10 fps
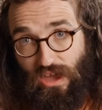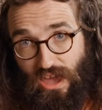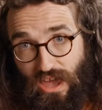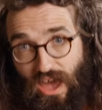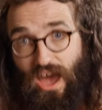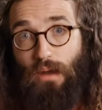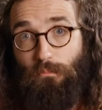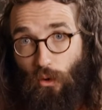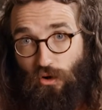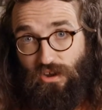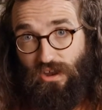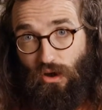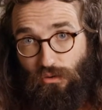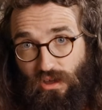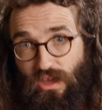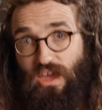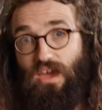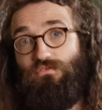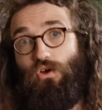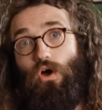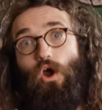Key and Portadown. If the